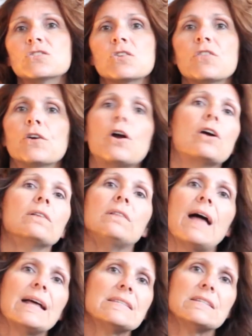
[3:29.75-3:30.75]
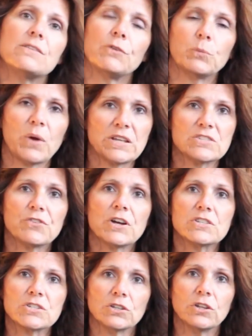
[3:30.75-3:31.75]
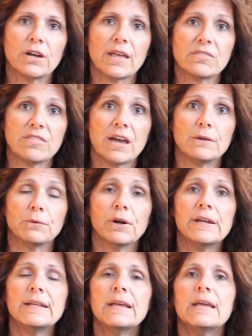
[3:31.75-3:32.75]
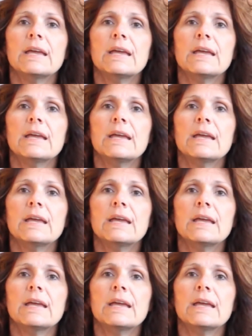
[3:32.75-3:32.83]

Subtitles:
So there are lots of different ways for us to look at thyroid,